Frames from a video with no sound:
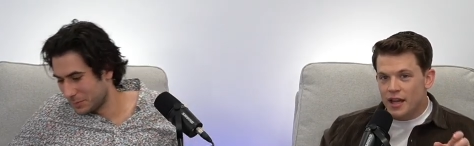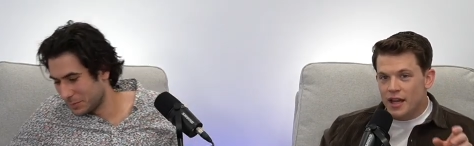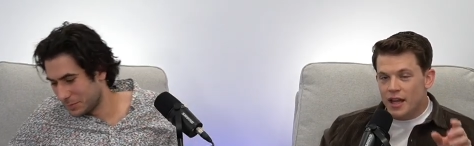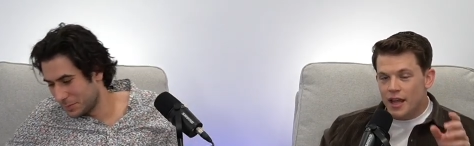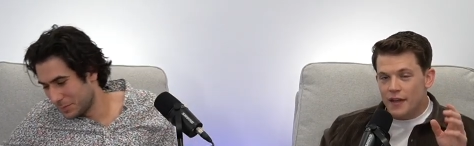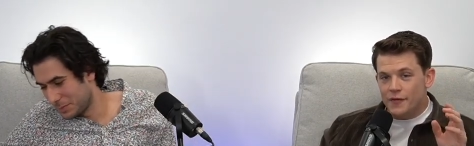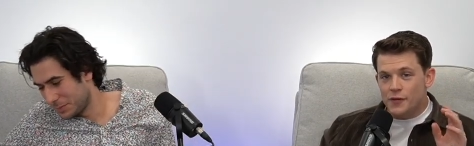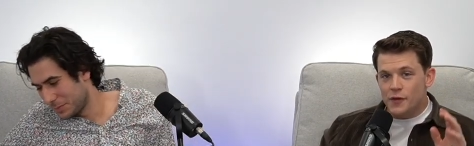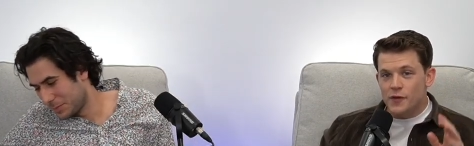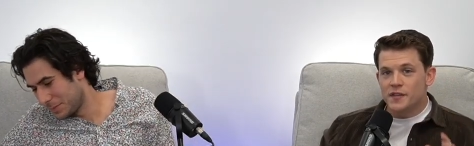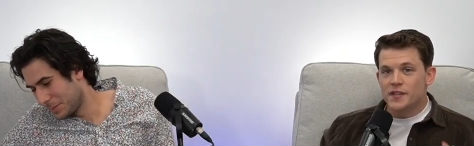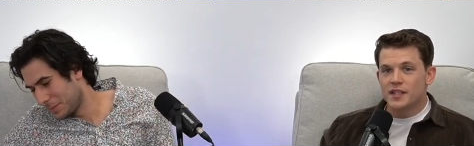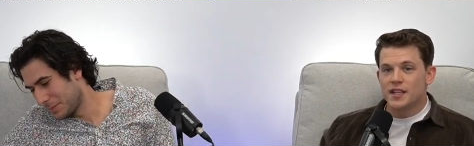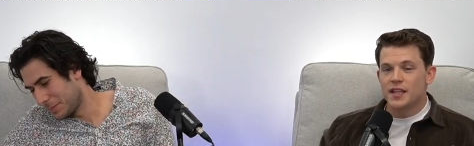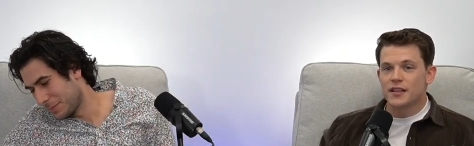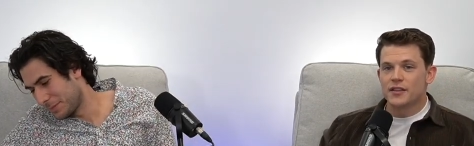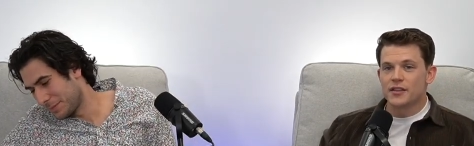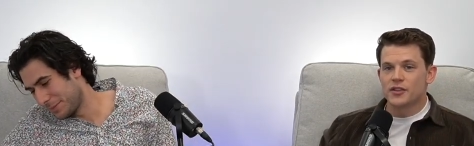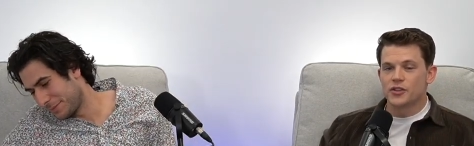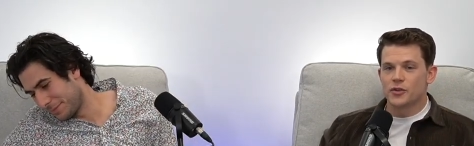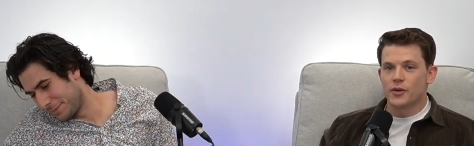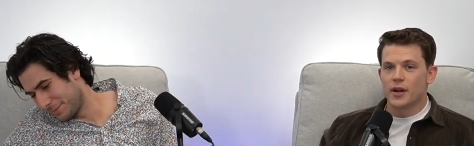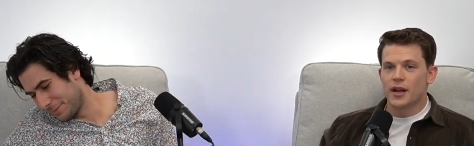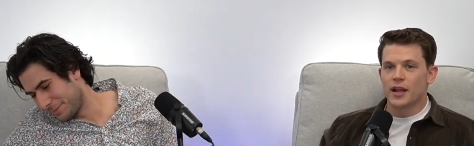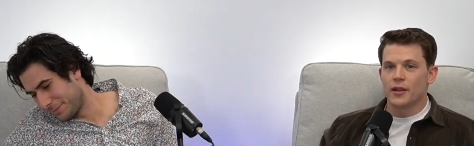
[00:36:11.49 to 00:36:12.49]
Speaker 1: If you've seen the
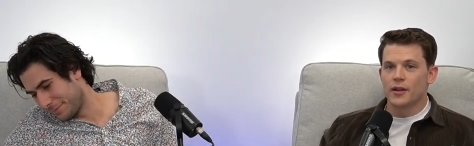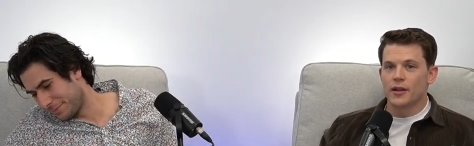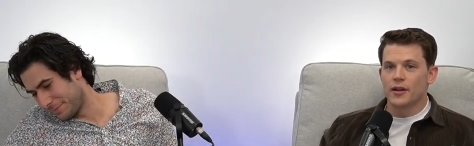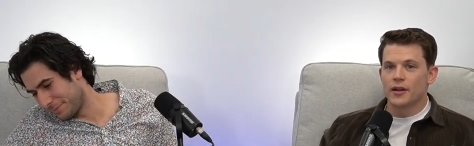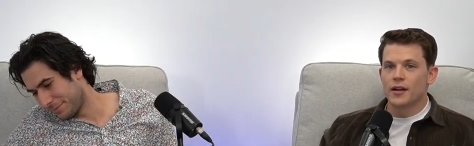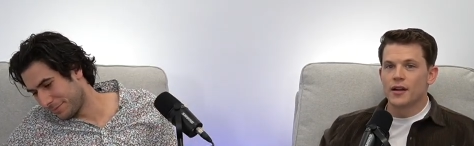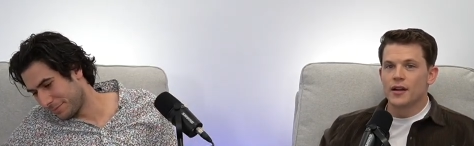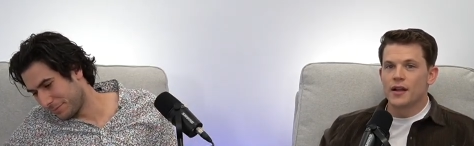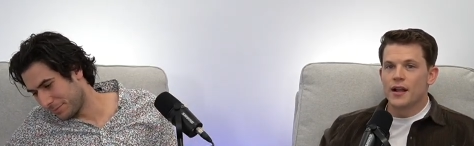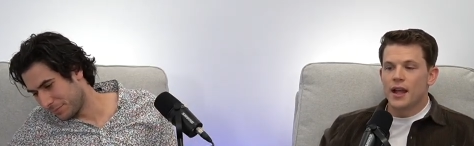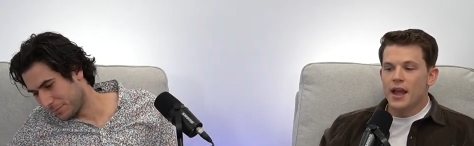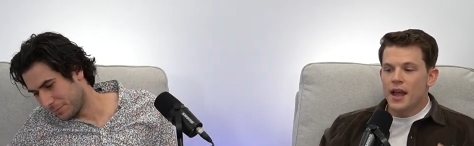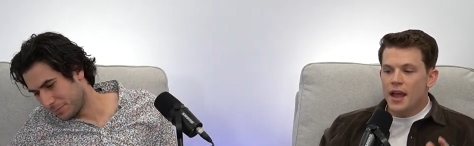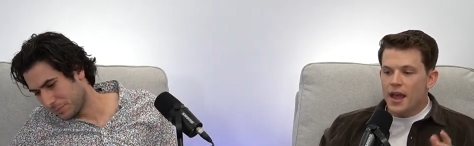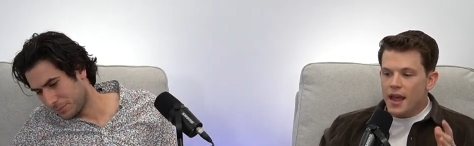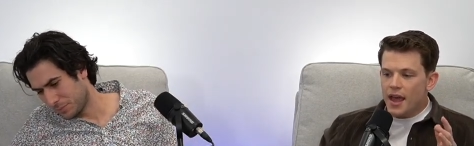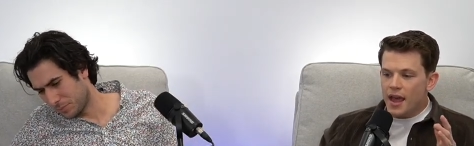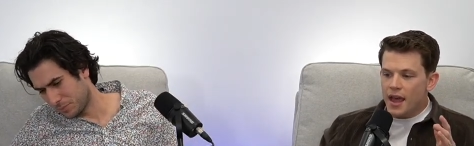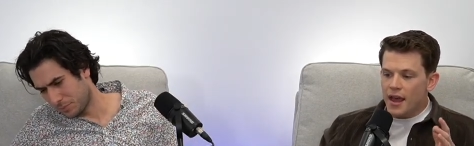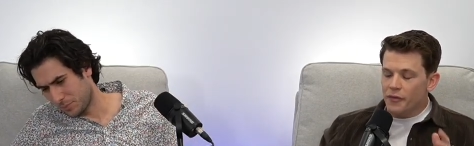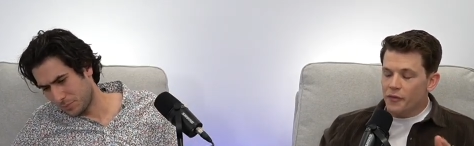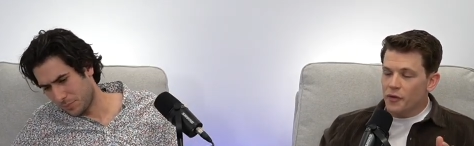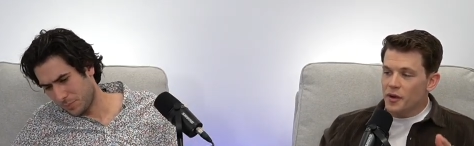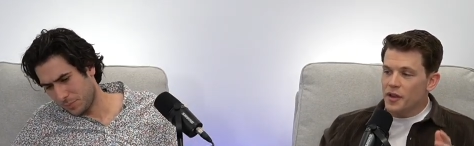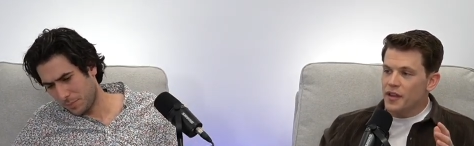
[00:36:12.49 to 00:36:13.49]
trailer,
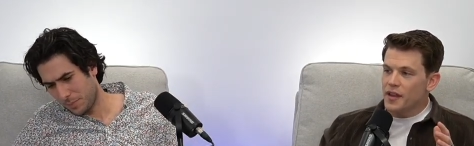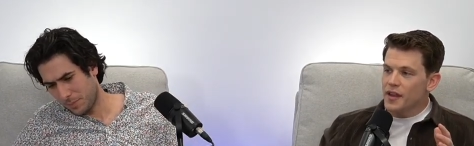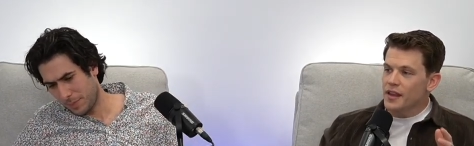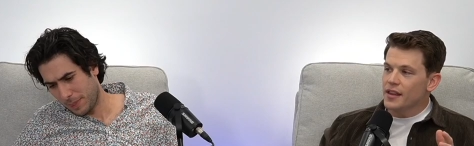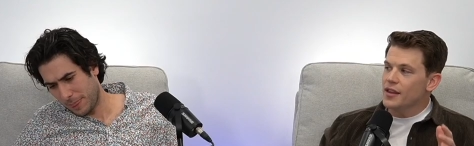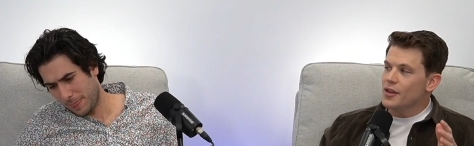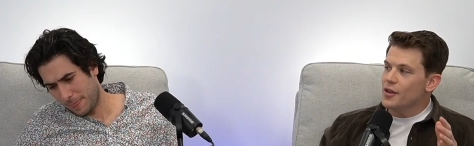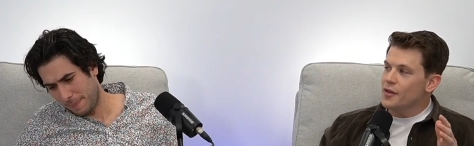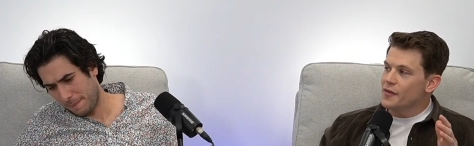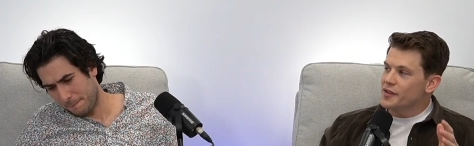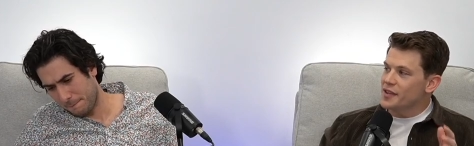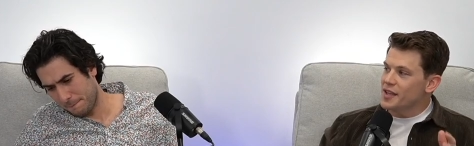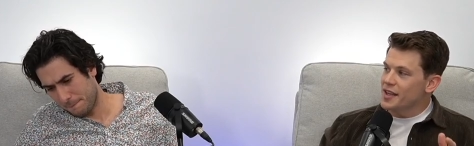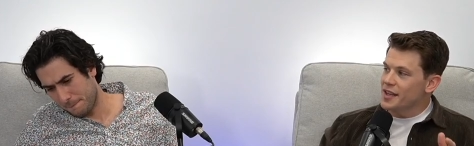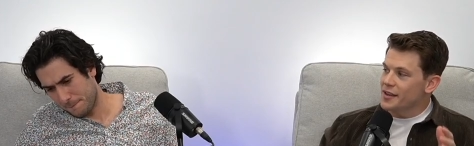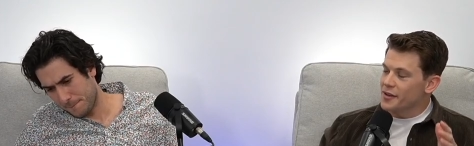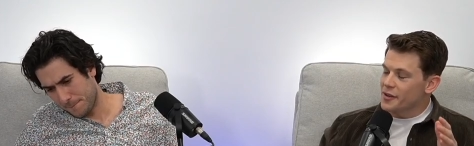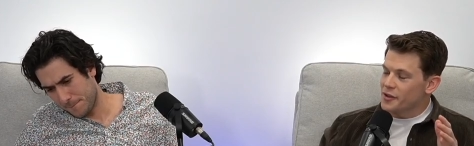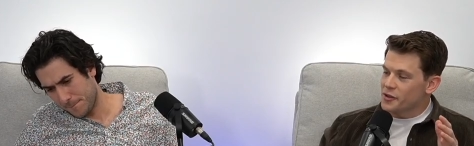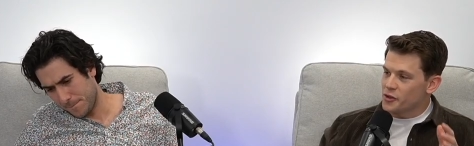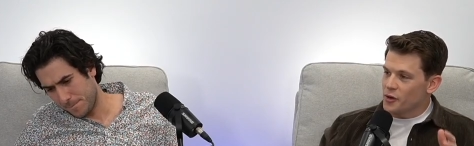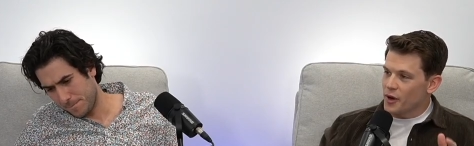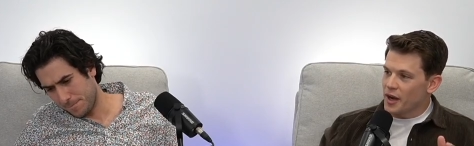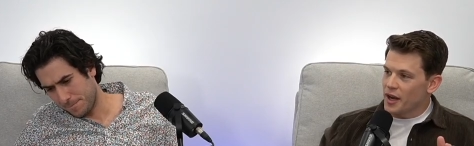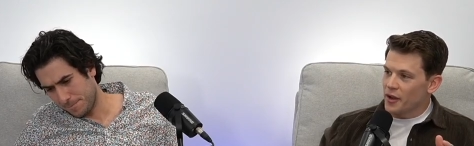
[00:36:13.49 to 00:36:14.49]
everything that you've seen in the
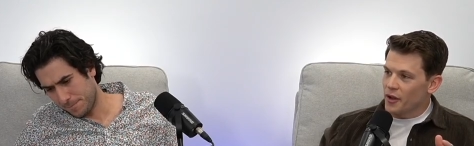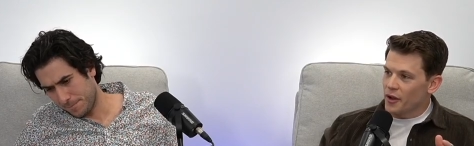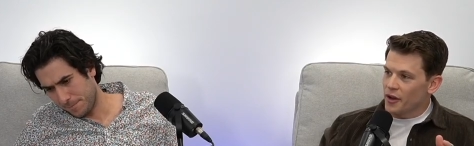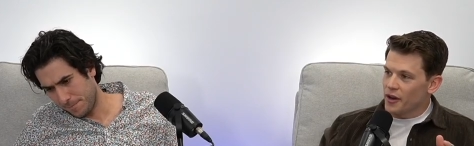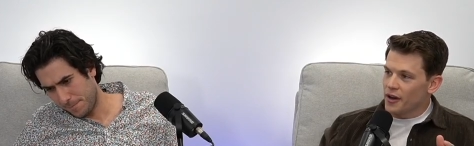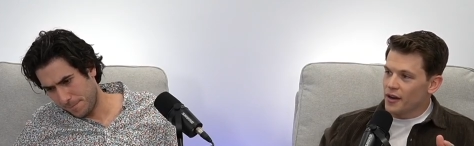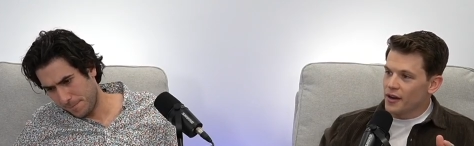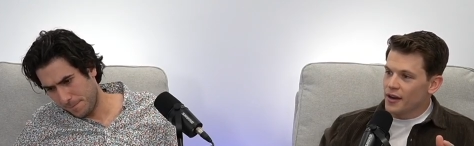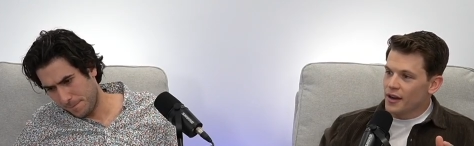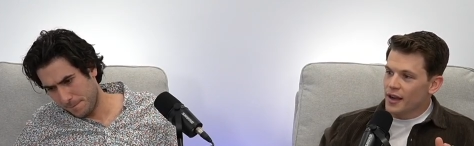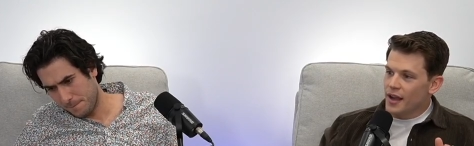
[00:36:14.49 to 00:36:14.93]
trailer